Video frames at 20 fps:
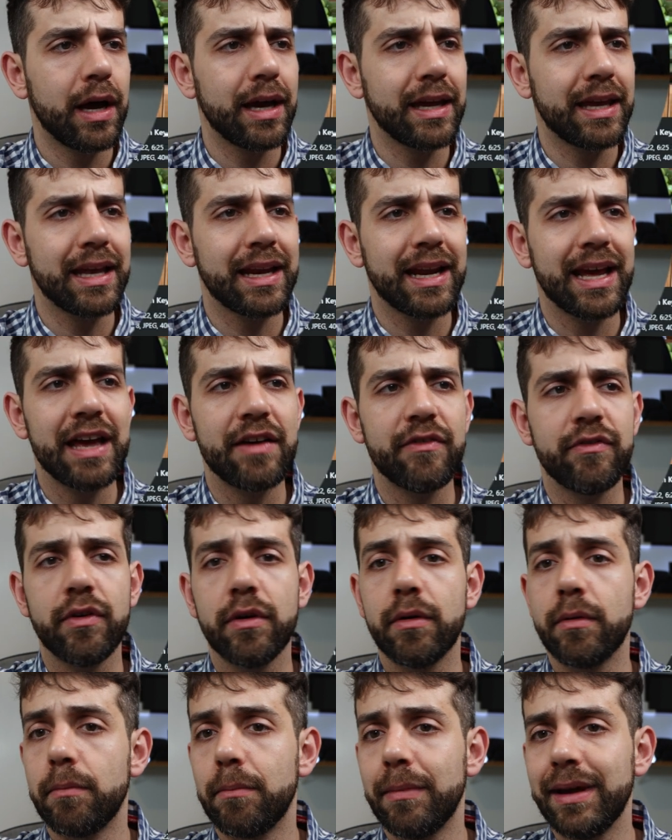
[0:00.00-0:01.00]
I can have
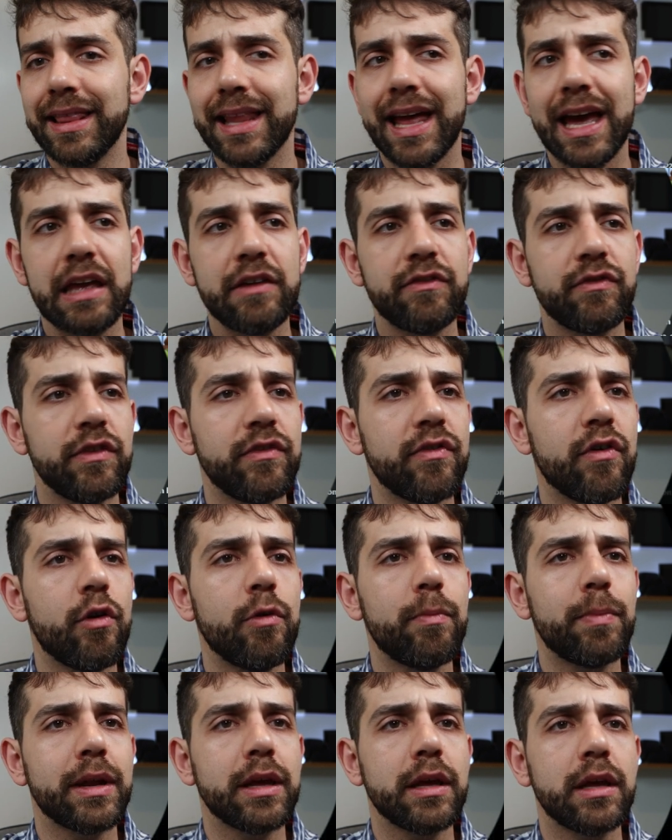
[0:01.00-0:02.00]
my life. If I
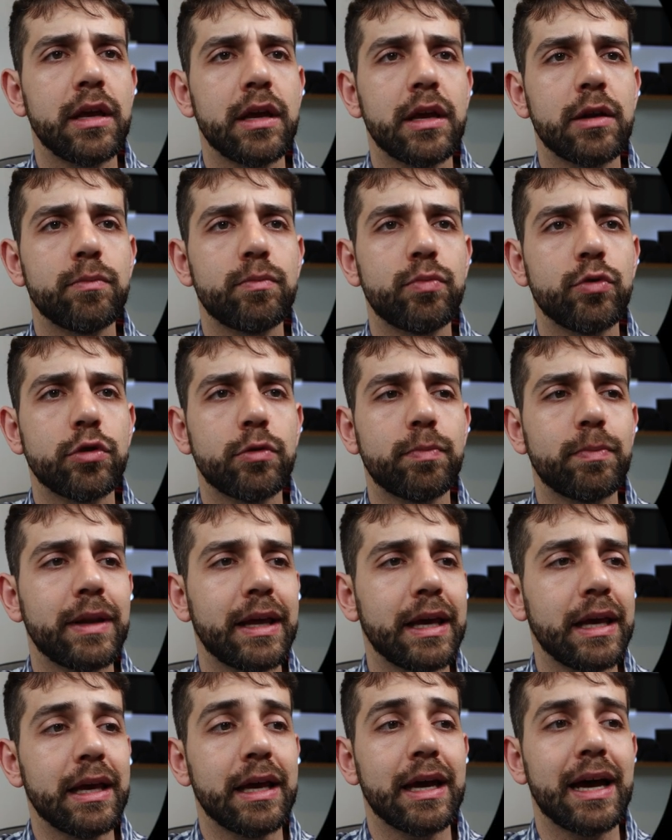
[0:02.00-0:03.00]
open here and put
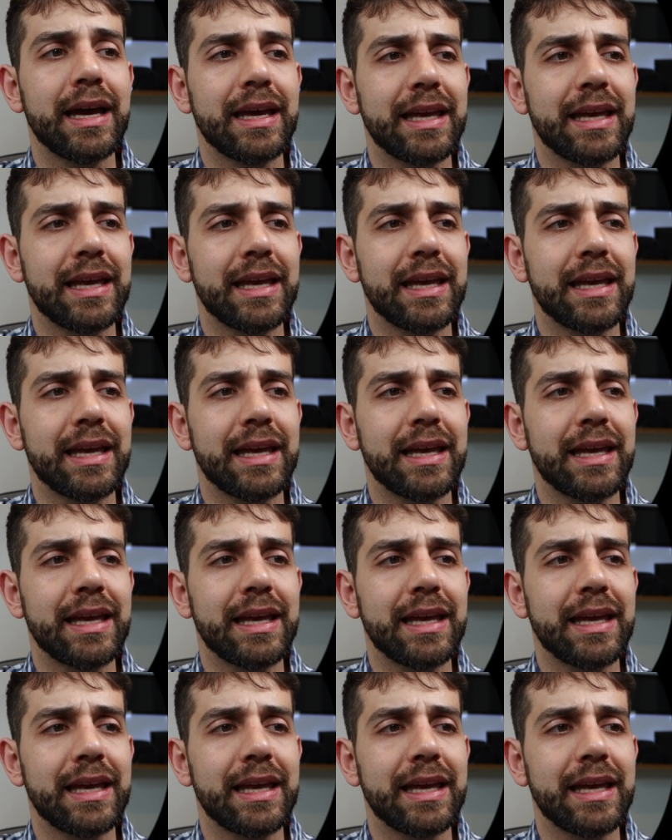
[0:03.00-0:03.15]
play,